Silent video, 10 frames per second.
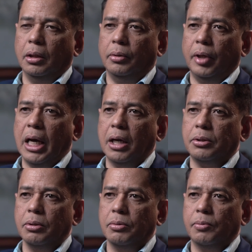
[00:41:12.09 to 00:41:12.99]

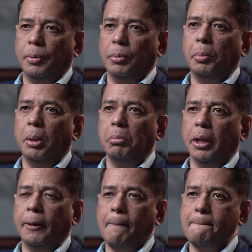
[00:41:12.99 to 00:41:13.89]
reactions from the
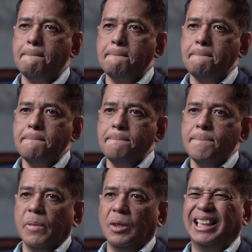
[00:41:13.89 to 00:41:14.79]
public
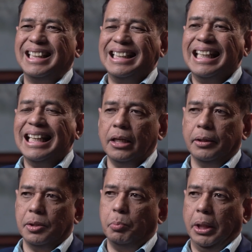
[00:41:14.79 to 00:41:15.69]
that he did not
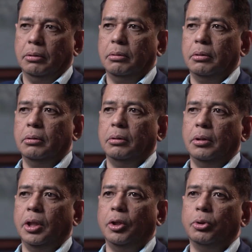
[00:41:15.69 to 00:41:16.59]
expect.
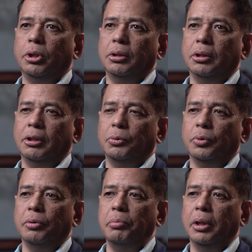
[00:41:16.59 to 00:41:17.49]
He thought that it
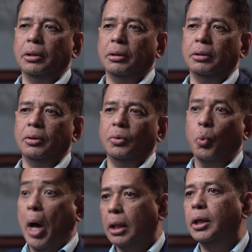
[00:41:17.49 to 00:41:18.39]
would have been
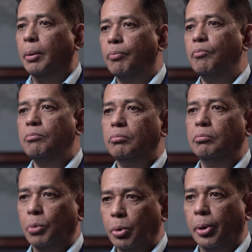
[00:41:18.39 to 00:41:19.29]
welcomed
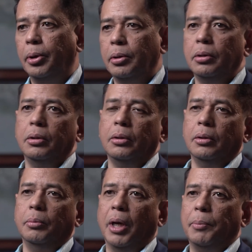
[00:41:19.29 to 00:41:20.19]
more
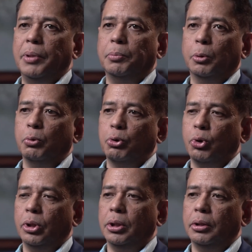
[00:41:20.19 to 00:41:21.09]
by people who
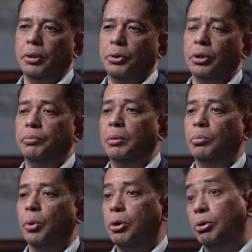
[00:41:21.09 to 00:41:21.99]
saw that there should have been
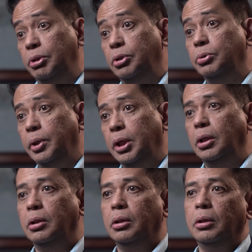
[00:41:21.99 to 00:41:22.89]
more continuity.
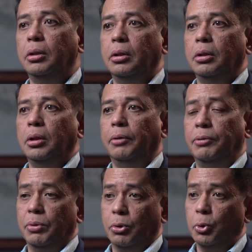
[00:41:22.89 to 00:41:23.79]
If
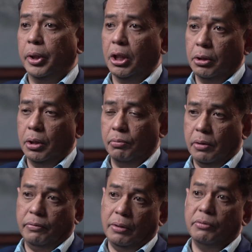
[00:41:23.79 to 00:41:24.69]
he was
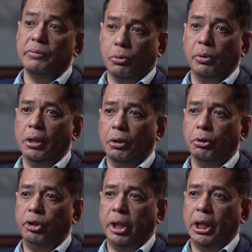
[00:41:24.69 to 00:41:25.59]
if he was doing a
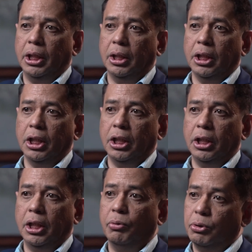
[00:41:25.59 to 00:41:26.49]
good thing,
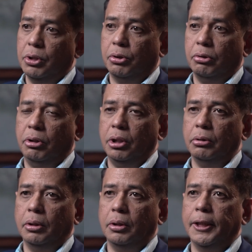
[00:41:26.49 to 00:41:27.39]
then we should just
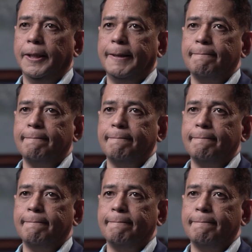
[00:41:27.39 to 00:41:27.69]
continue it, right?